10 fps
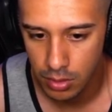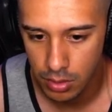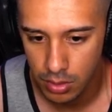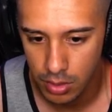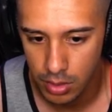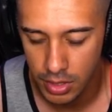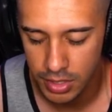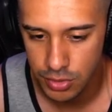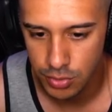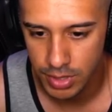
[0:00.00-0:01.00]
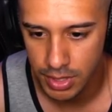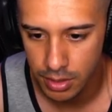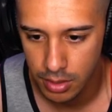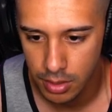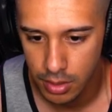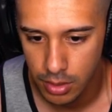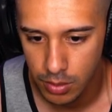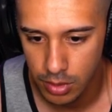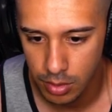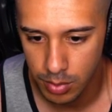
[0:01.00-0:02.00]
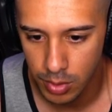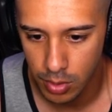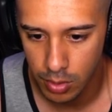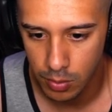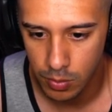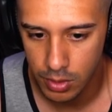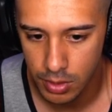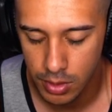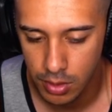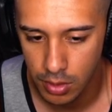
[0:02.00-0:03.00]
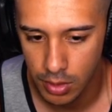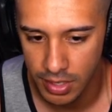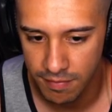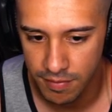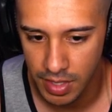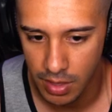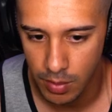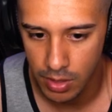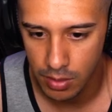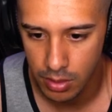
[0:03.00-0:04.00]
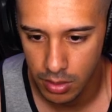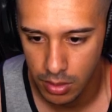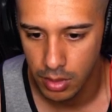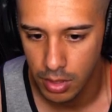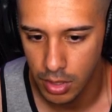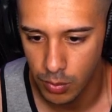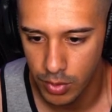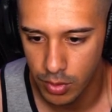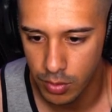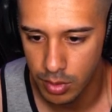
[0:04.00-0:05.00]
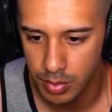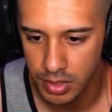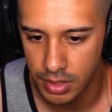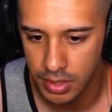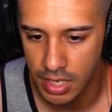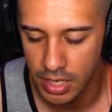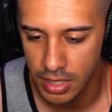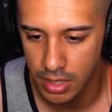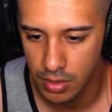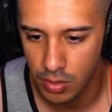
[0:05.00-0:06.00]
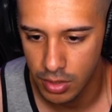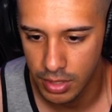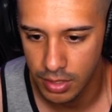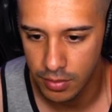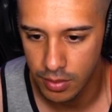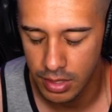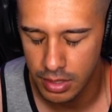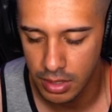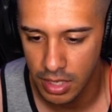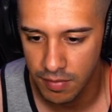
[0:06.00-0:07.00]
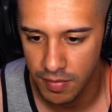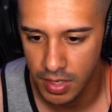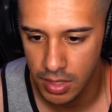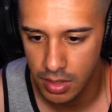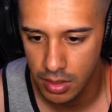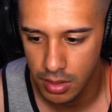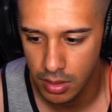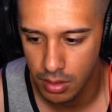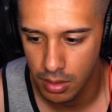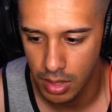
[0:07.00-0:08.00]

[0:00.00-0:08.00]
on a streak. We're going to put R1 on a flat route, and we are going to put the tight end on either a delay fade, a